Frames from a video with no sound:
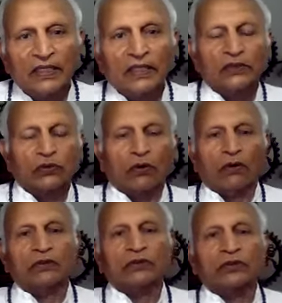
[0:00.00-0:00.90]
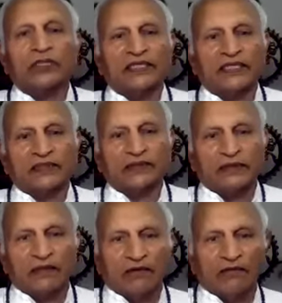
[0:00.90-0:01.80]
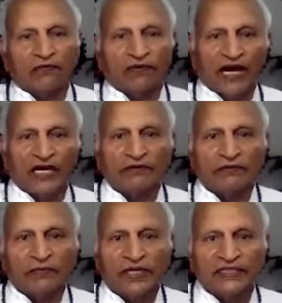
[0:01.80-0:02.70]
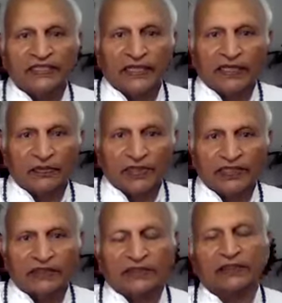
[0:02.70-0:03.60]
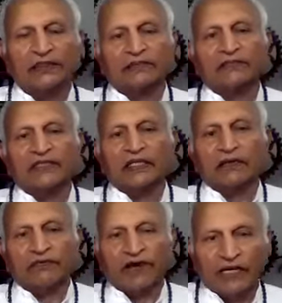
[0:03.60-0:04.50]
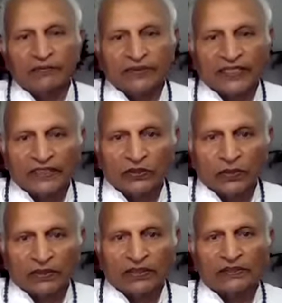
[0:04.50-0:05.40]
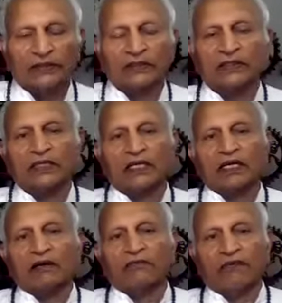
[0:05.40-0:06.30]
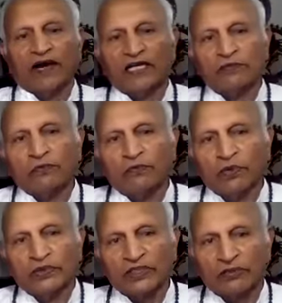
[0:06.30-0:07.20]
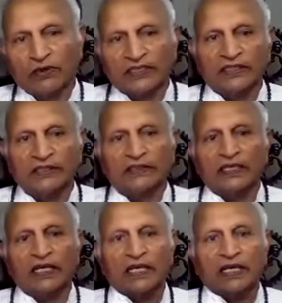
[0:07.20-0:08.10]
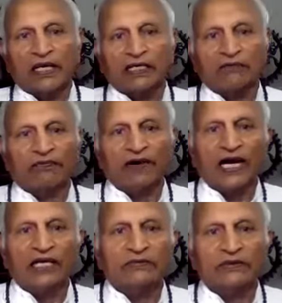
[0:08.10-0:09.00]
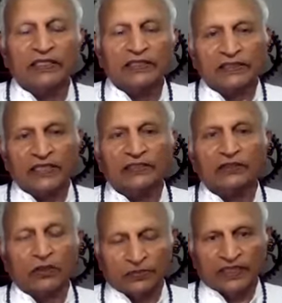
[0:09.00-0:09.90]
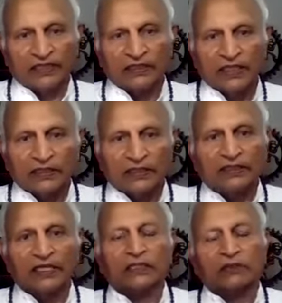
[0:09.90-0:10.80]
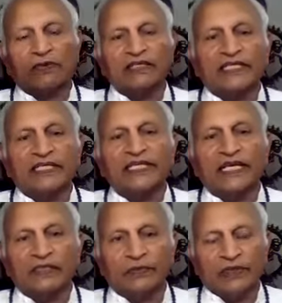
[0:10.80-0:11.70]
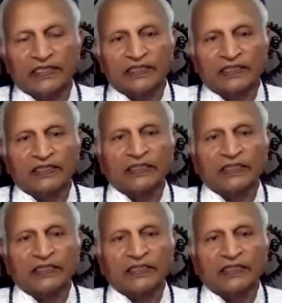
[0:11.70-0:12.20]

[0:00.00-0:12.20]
So altogether, five basic elements, five sense organs, five motor organs, and five sense objects. These are 20 elements.